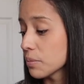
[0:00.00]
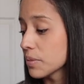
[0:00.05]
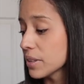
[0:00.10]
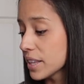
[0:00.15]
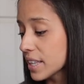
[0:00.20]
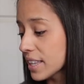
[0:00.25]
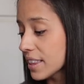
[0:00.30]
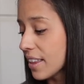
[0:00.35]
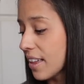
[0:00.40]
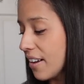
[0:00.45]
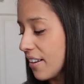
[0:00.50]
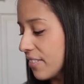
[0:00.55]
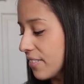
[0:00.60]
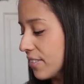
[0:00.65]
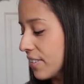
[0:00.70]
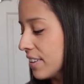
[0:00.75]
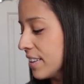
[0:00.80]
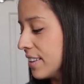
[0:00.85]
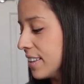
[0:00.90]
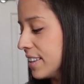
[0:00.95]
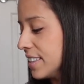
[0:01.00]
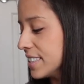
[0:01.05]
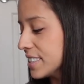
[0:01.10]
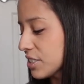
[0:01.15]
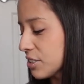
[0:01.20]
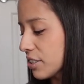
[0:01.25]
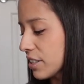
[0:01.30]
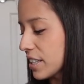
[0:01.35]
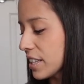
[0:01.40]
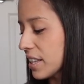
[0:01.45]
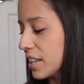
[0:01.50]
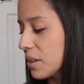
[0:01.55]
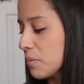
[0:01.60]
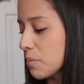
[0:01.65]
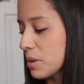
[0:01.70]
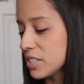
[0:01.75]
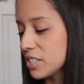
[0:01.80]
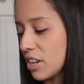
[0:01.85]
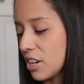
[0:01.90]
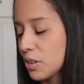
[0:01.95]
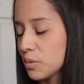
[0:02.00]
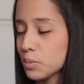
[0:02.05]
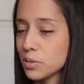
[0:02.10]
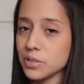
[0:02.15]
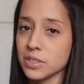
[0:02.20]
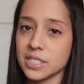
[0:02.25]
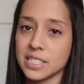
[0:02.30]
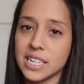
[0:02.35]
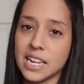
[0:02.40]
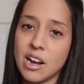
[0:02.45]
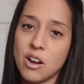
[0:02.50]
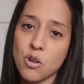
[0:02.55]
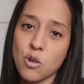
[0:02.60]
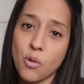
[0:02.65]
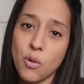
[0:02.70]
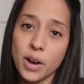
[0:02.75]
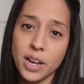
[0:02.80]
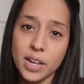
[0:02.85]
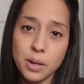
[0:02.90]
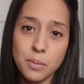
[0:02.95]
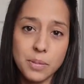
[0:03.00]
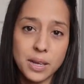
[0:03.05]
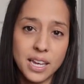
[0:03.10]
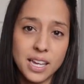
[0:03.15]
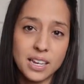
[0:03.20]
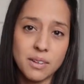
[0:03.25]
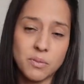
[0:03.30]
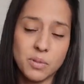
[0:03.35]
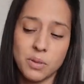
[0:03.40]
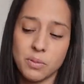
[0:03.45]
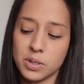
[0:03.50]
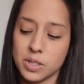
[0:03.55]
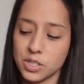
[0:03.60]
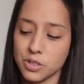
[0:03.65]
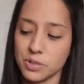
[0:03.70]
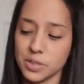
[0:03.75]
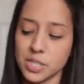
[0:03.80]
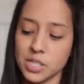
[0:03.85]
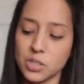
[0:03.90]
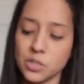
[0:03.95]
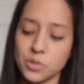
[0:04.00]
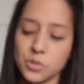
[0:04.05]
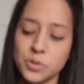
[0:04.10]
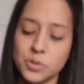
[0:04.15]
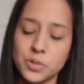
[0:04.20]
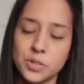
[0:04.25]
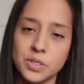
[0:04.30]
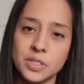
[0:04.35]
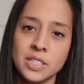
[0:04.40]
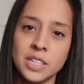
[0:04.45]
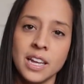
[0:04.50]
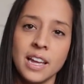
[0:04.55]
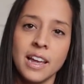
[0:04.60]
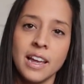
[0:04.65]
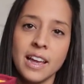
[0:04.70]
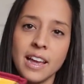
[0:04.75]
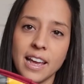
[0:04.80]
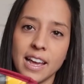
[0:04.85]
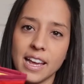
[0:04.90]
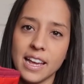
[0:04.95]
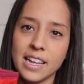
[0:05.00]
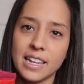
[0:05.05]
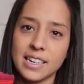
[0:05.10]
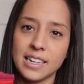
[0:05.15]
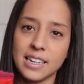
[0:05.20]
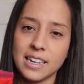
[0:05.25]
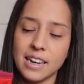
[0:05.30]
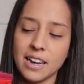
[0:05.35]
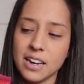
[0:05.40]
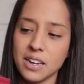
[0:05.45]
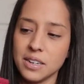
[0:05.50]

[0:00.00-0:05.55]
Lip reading: really love this curriculum. My daughter pulls it out quite a bit when we're doing school, and